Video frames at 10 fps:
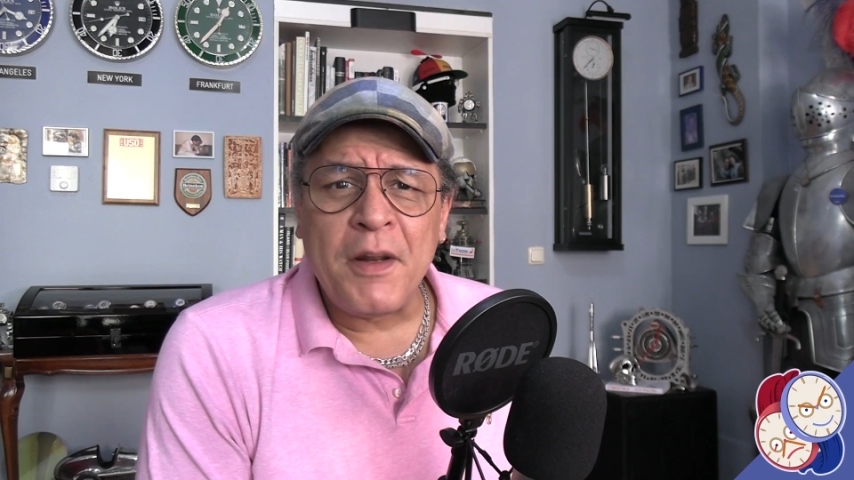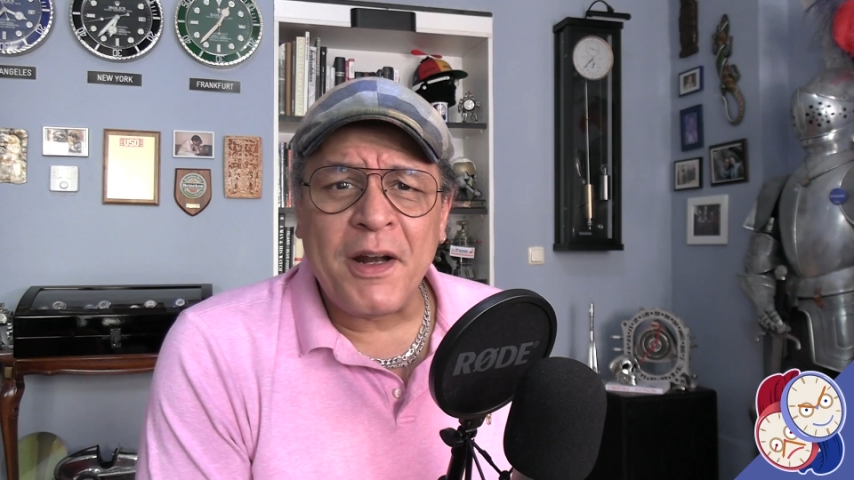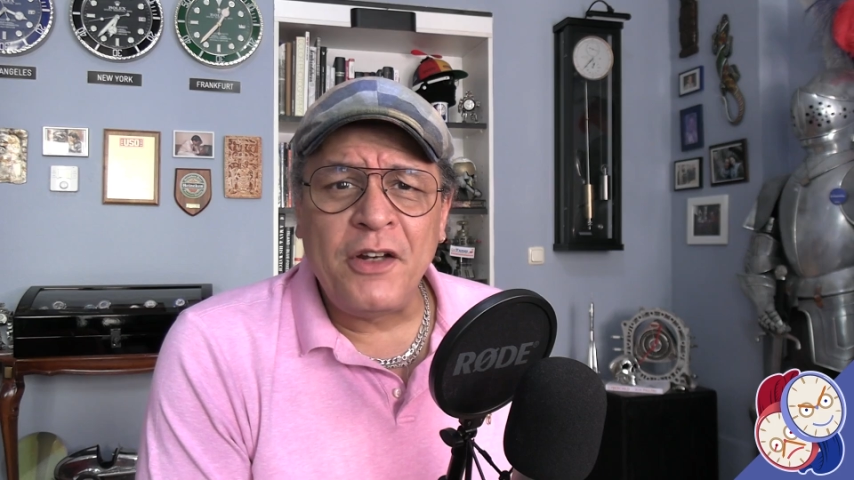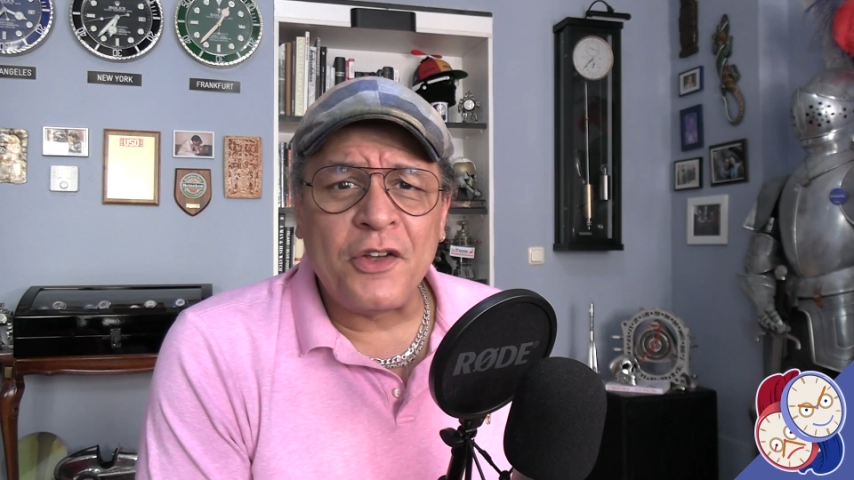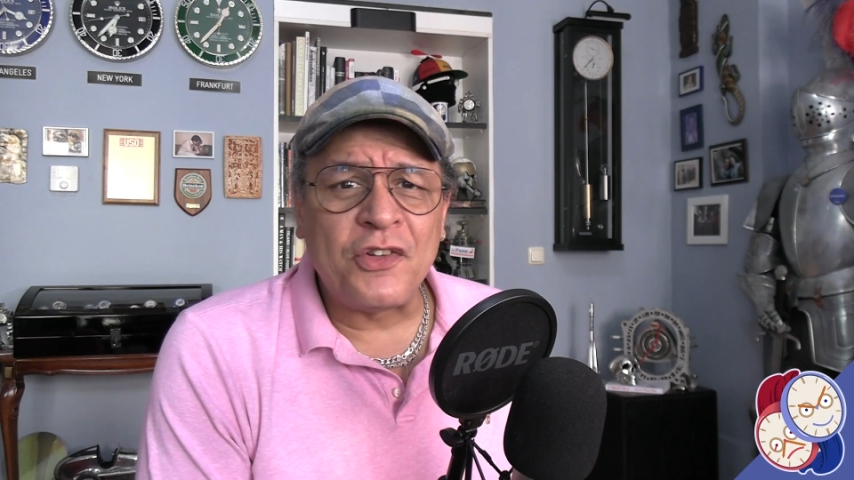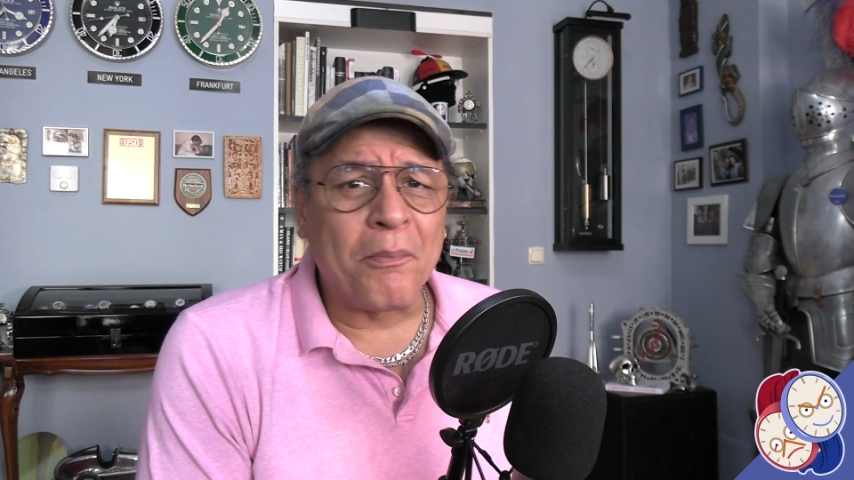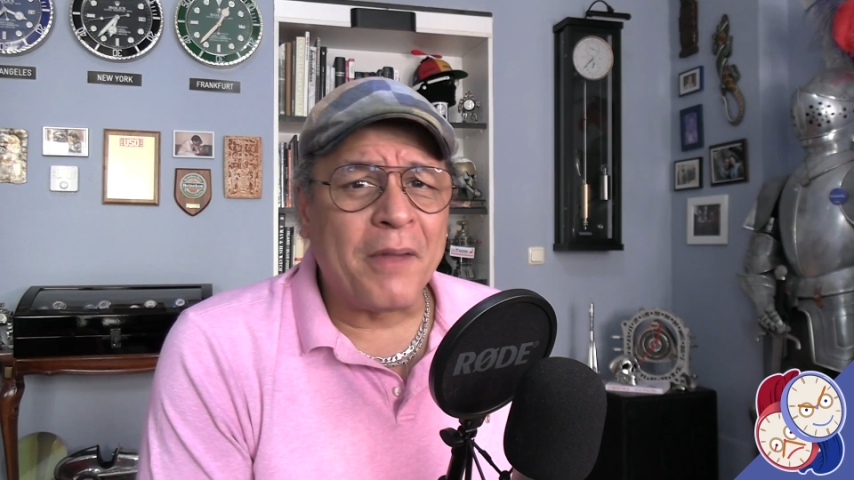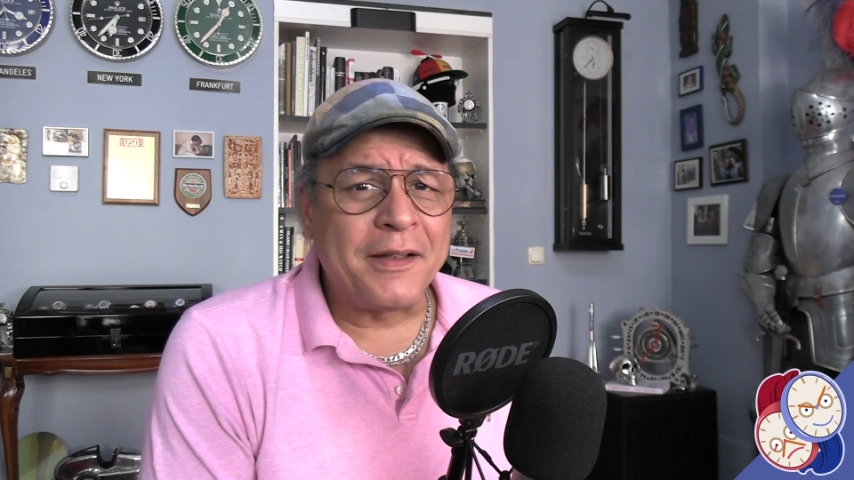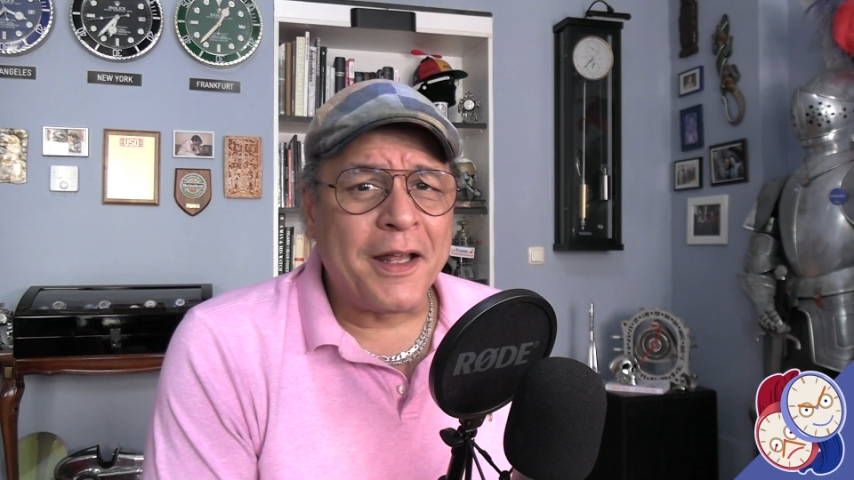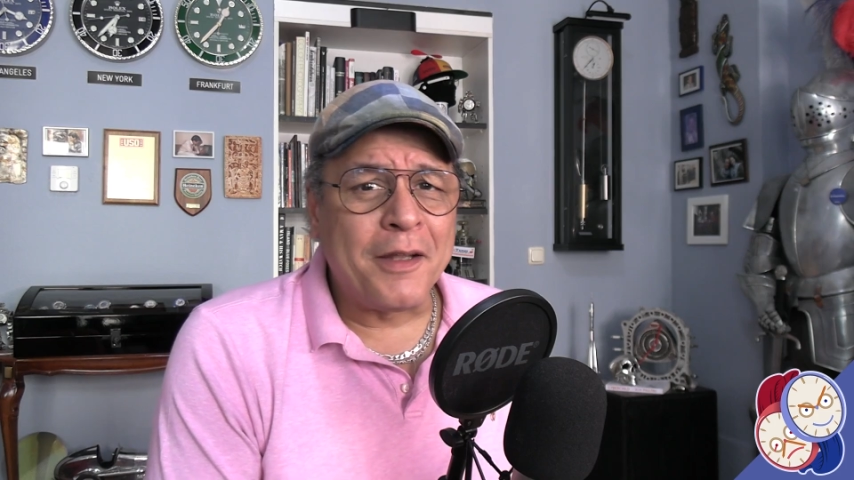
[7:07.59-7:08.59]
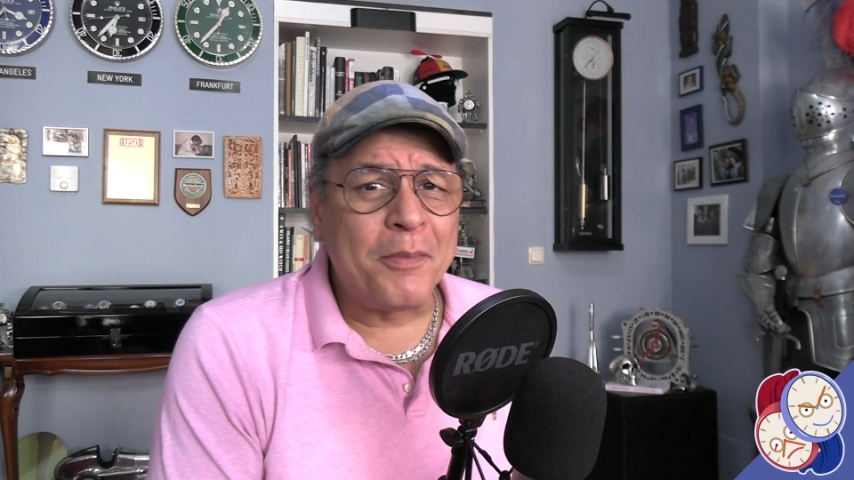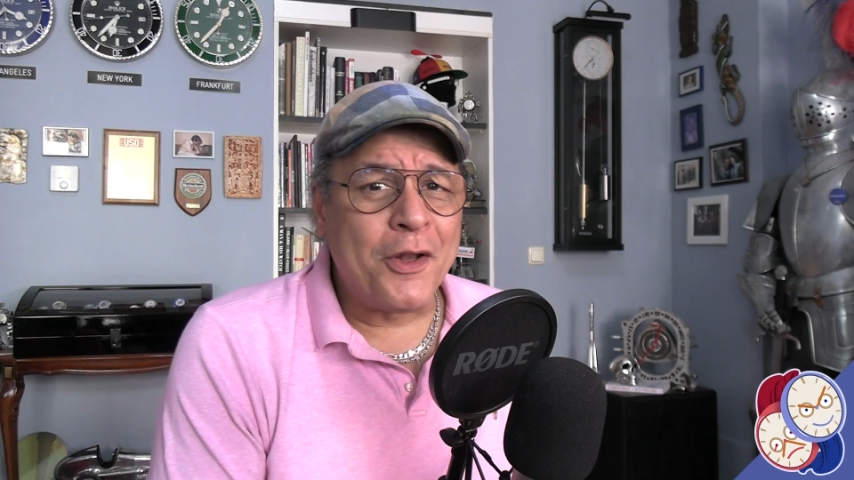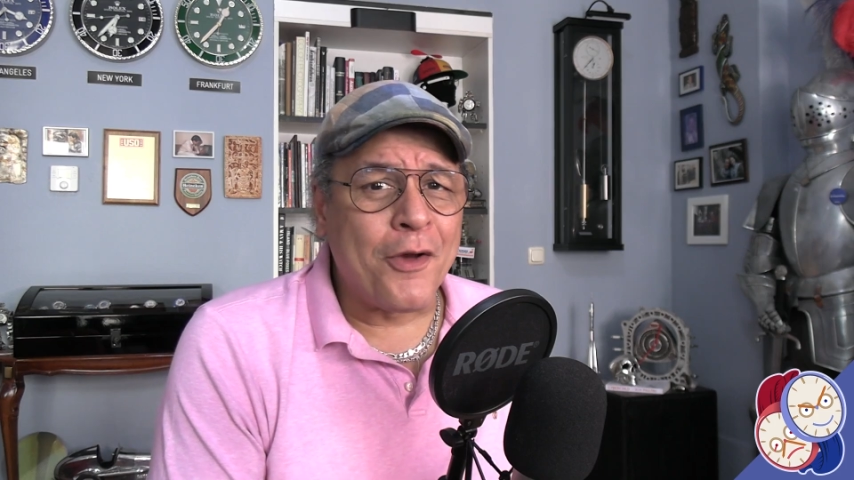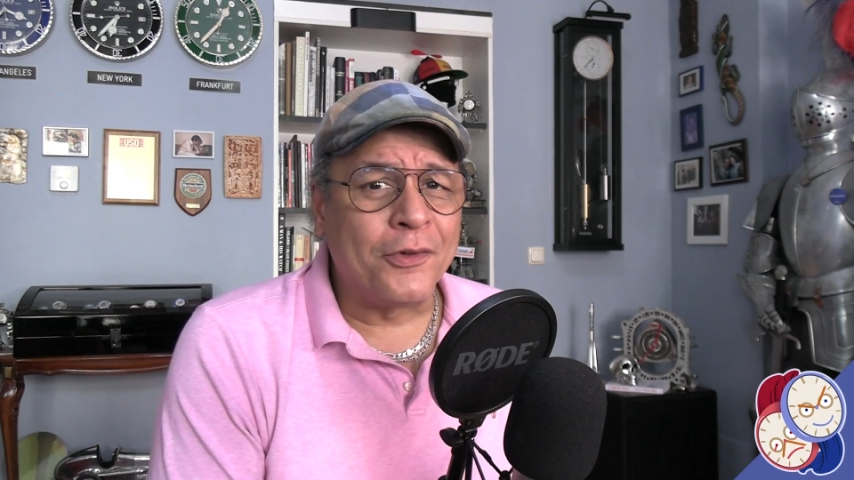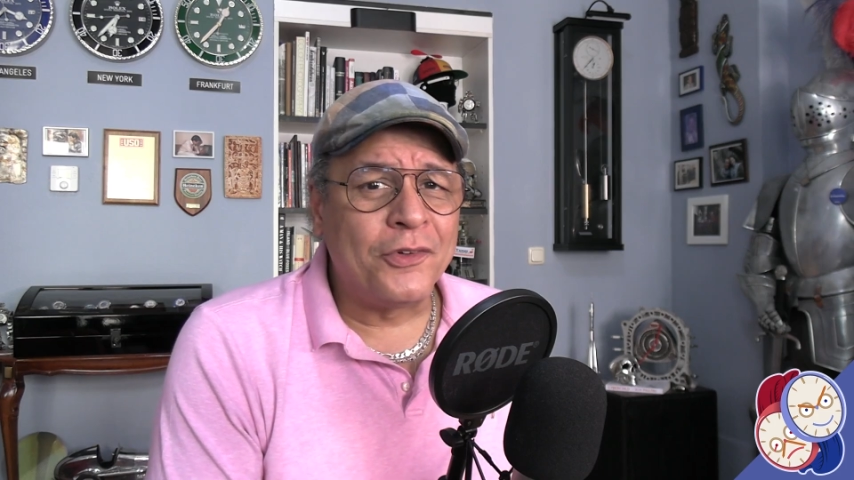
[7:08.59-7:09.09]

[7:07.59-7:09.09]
anybody does something like that, let me know.